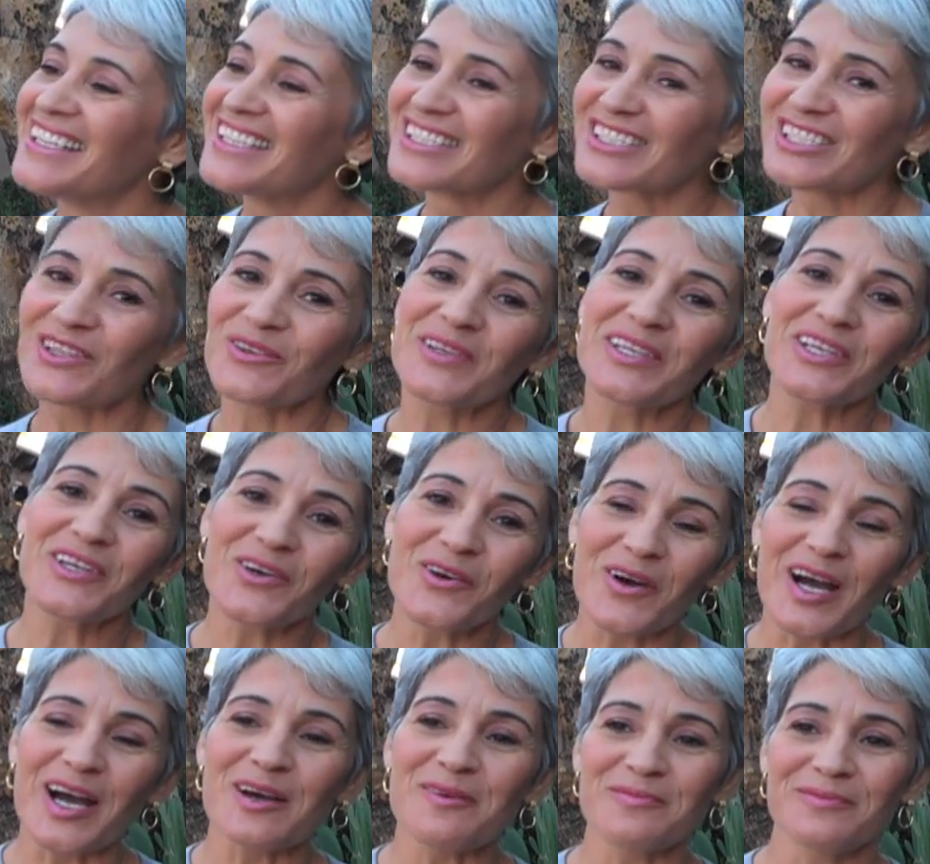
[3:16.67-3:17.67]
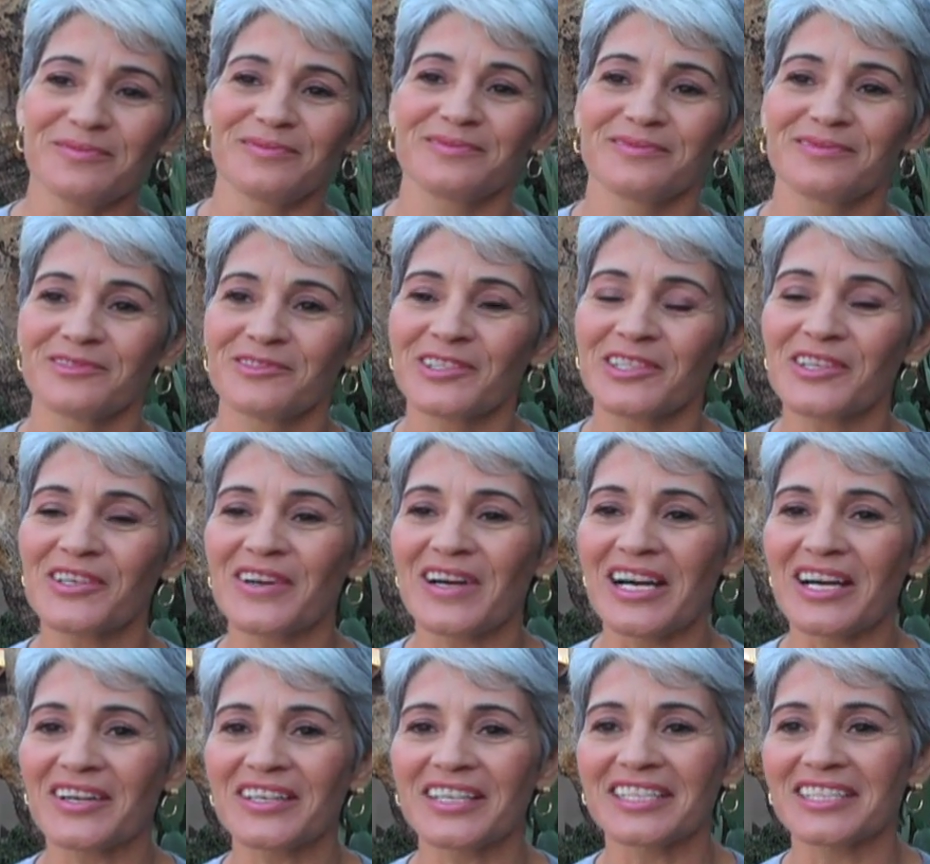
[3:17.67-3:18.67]
So we go
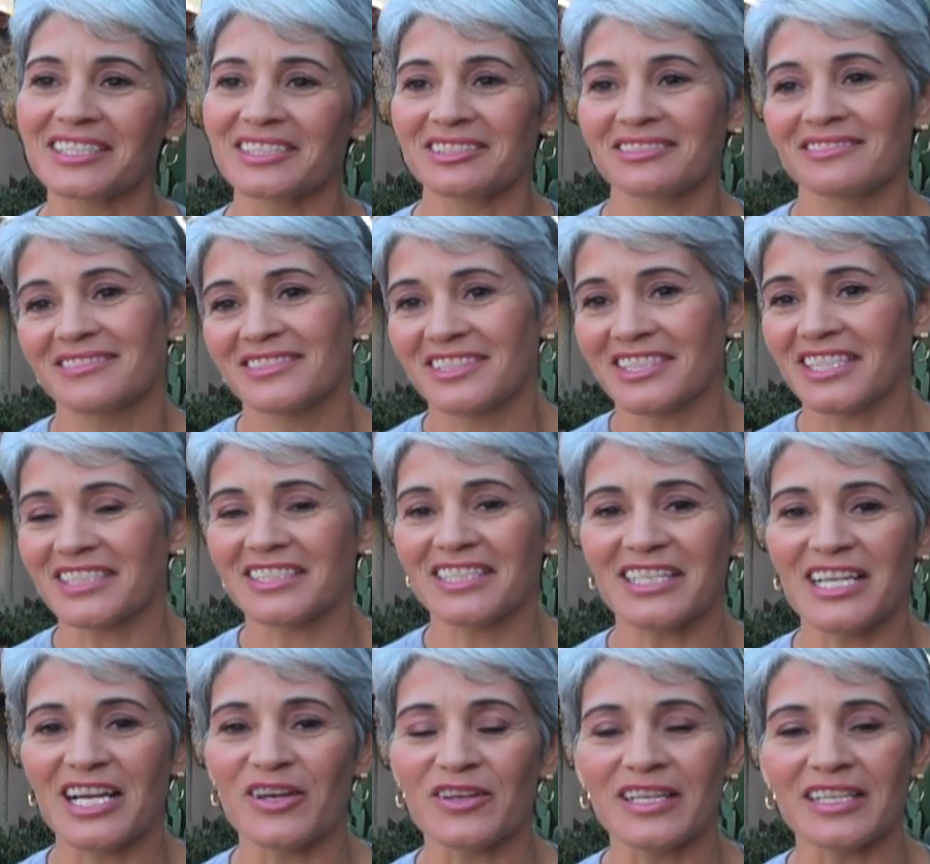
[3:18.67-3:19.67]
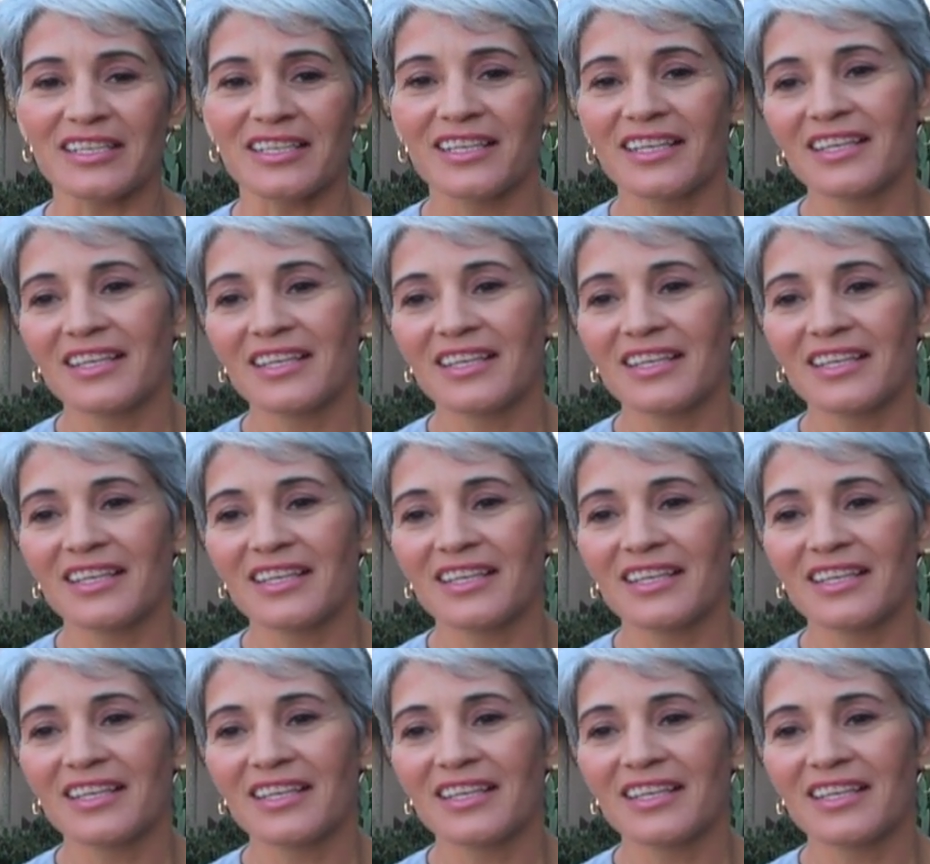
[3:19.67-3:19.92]
out and checked it out. And